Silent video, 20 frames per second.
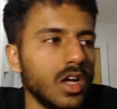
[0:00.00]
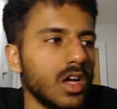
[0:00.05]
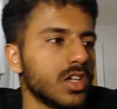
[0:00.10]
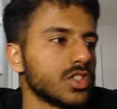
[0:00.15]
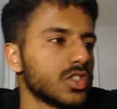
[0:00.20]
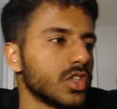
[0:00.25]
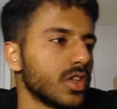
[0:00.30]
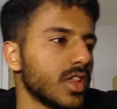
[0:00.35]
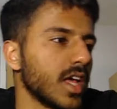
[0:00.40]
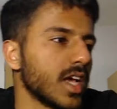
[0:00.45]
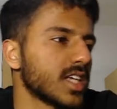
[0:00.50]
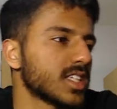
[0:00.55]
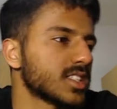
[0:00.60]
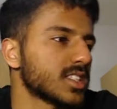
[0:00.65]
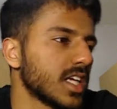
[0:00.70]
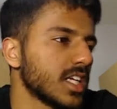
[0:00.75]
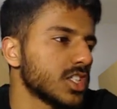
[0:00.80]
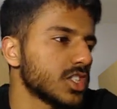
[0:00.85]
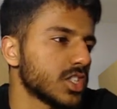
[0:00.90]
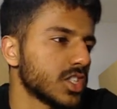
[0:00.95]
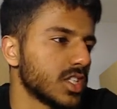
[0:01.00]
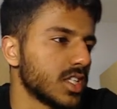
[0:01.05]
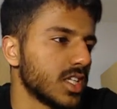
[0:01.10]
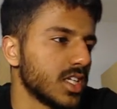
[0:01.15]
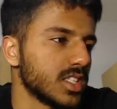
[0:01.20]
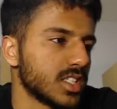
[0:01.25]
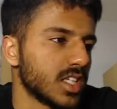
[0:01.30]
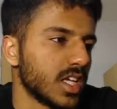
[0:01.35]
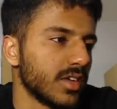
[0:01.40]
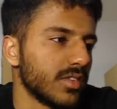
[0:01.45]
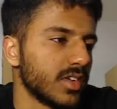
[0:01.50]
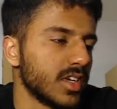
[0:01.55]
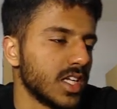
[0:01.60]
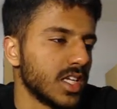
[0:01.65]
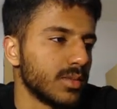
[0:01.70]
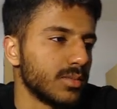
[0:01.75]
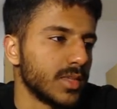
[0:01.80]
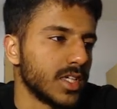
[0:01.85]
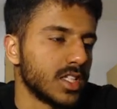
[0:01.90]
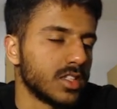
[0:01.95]
So the extension is given
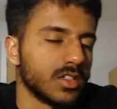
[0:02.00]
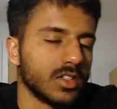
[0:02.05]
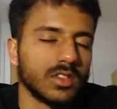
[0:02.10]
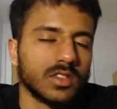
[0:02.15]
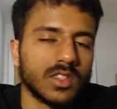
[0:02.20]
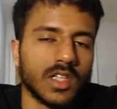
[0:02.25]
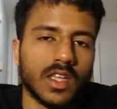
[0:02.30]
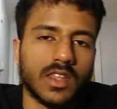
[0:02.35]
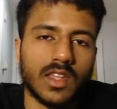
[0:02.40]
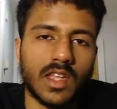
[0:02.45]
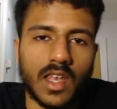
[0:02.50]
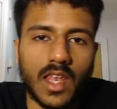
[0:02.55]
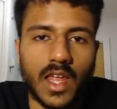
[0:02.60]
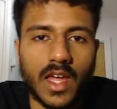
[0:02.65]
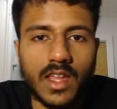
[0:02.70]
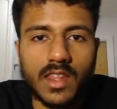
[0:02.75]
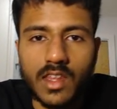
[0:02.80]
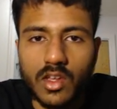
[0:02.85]
in meters, and the length